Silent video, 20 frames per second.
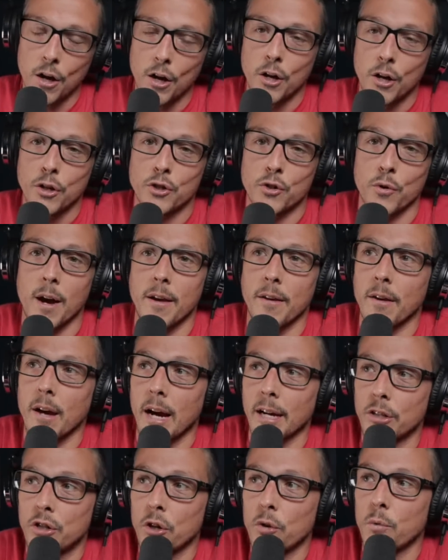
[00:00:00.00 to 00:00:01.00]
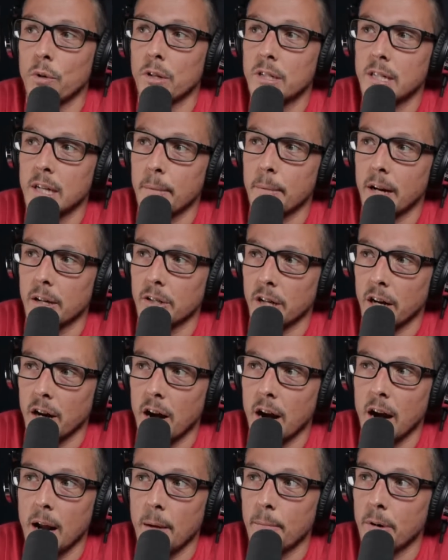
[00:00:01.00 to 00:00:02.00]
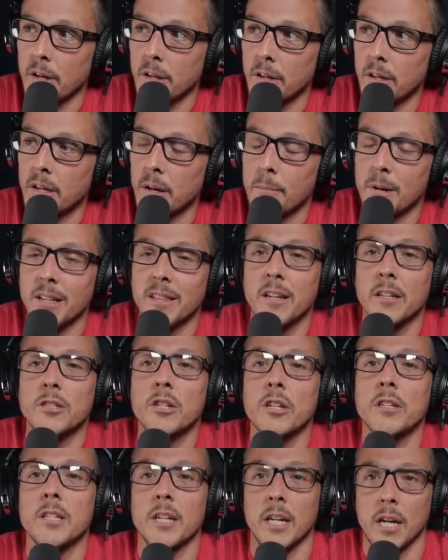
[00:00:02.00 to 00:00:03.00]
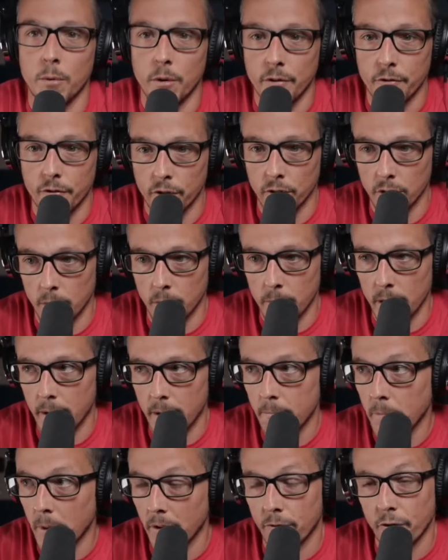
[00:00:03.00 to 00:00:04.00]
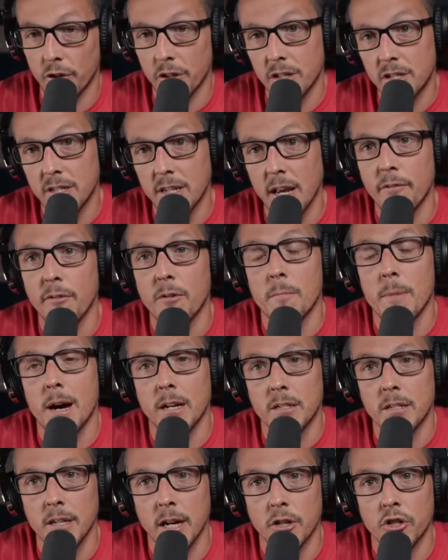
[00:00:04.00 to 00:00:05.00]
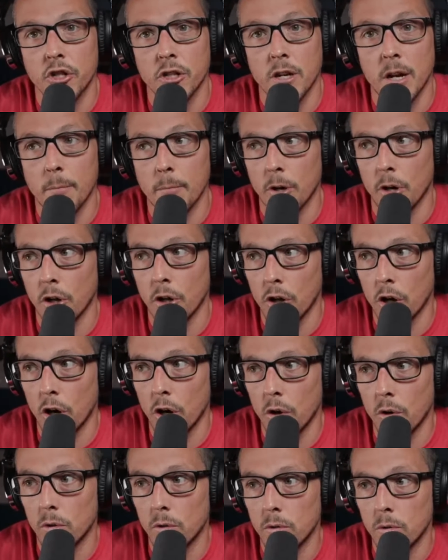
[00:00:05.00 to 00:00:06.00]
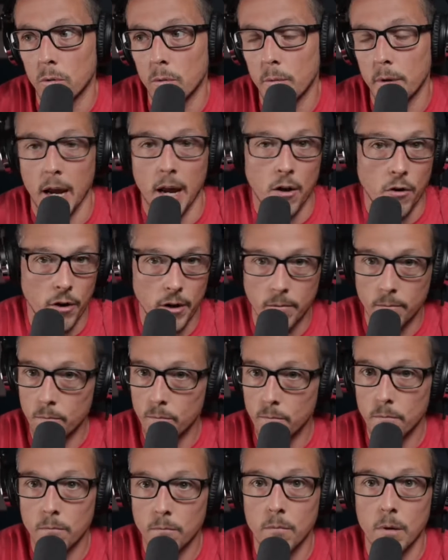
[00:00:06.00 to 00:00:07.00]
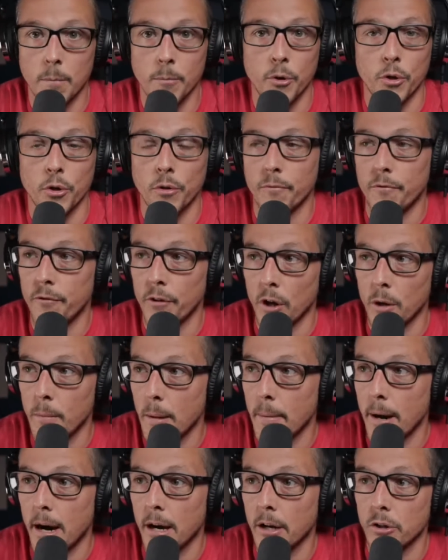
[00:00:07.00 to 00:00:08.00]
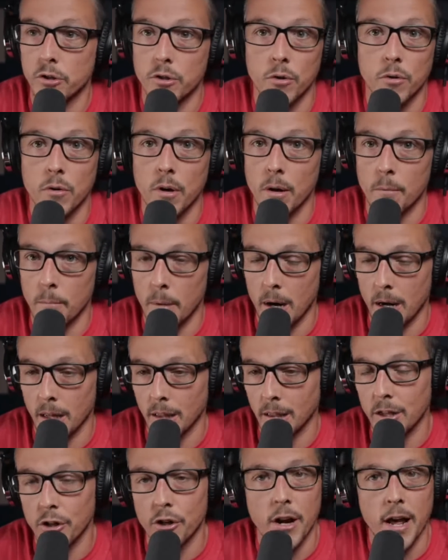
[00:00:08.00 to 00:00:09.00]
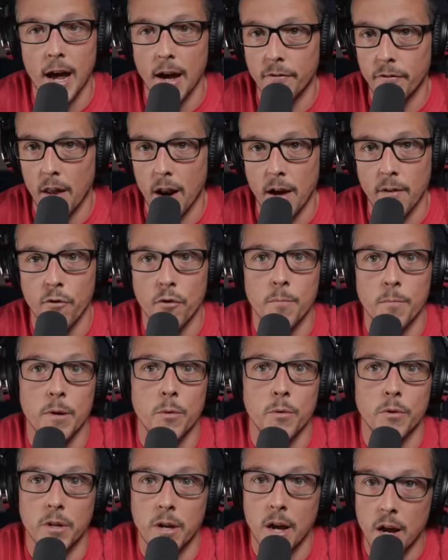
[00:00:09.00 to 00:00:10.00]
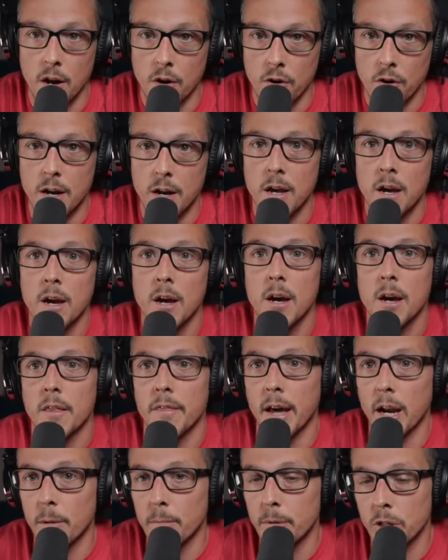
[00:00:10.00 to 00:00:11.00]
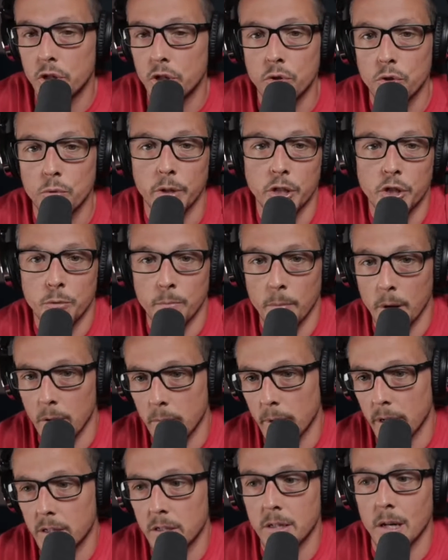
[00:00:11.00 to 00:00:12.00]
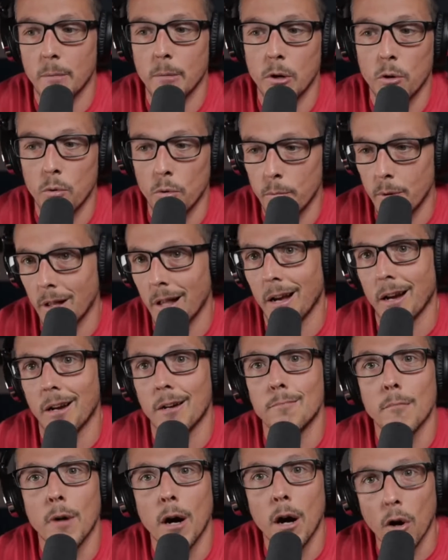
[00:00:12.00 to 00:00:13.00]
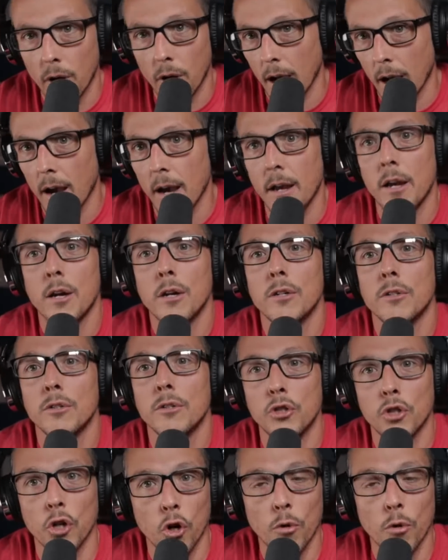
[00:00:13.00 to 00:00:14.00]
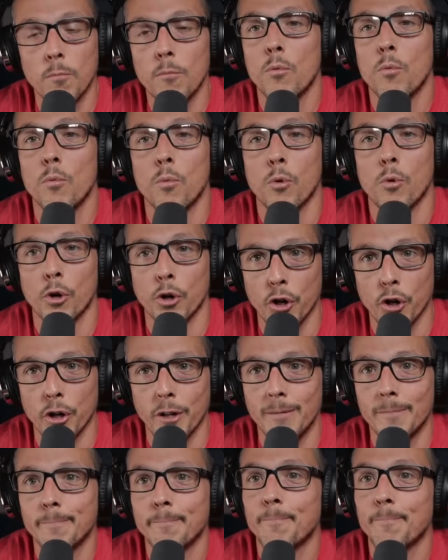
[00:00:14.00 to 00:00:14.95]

So I took one sip and I was like, all right, I'm gonna ditch the tailwind for a little bit. And for this 7-mile section, I'm gonna go Gatorade. I'm gonna fill up my bottles, my 1.5 liters that I have with me with Gatorade. That'll be a switch. Maybe my stomach will be like, okay, dope, we're good.